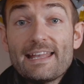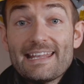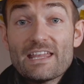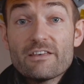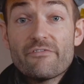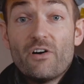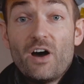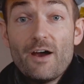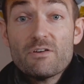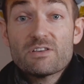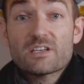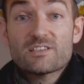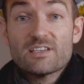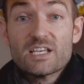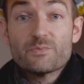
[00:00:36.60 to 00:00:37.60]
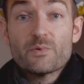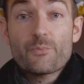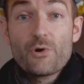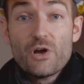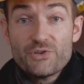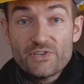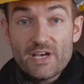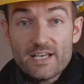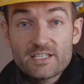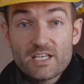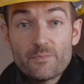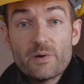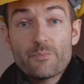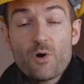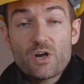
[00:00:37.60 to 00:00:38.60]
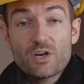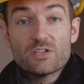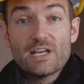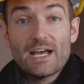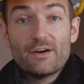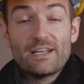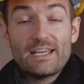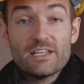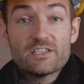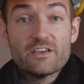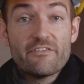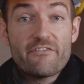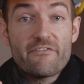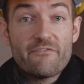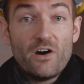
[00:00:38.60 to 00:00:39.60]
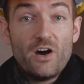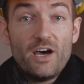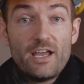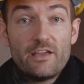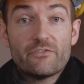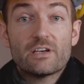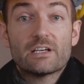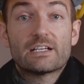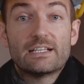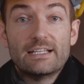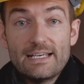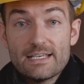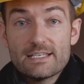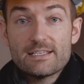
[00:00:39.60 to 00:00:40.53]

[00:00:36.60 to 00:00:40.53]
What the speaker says: Now, the fire risk assessment process can be broken down into 5 clear